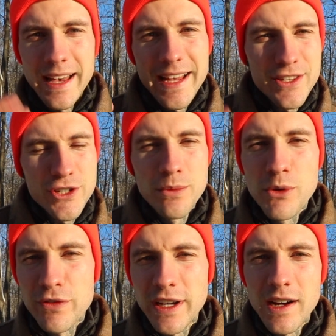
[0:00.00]
And so
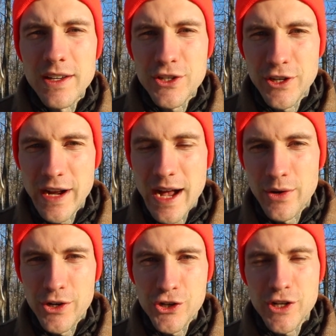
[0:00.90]
moving on to your
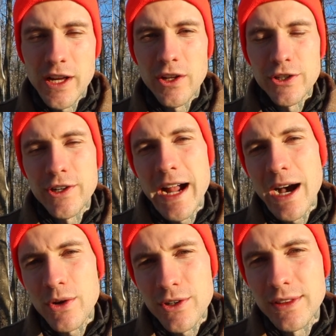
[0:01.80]
outer shell, your
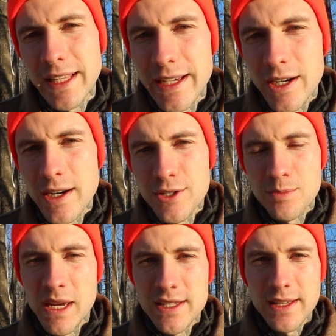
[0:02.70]
outer layer is
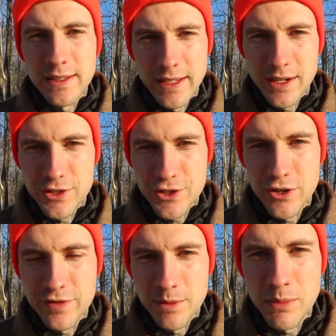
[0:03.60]
basically going to
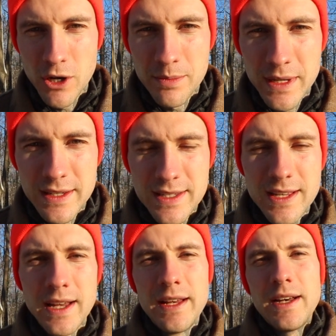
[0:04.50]
serve the purpose
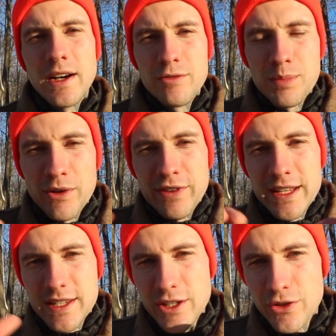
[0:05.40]
of
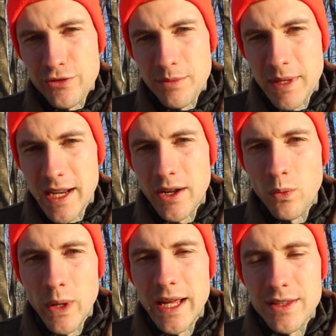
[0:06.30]
preventing you from getting
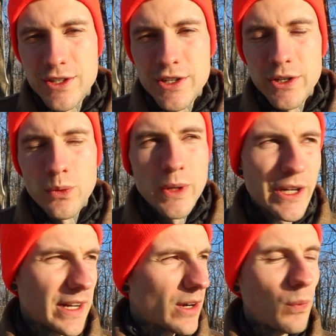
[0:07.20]
wet. So what
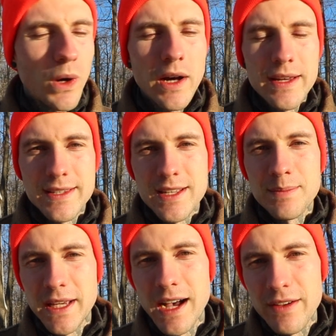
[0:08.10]
you're going to want is
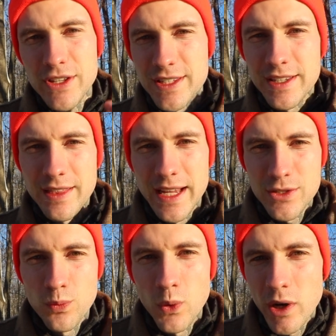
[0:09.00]
something obviously
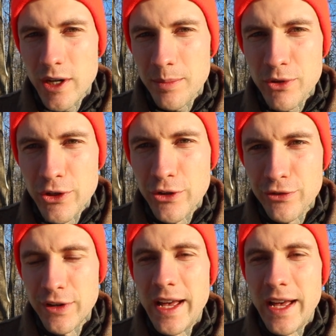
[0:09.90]
that's waterproof,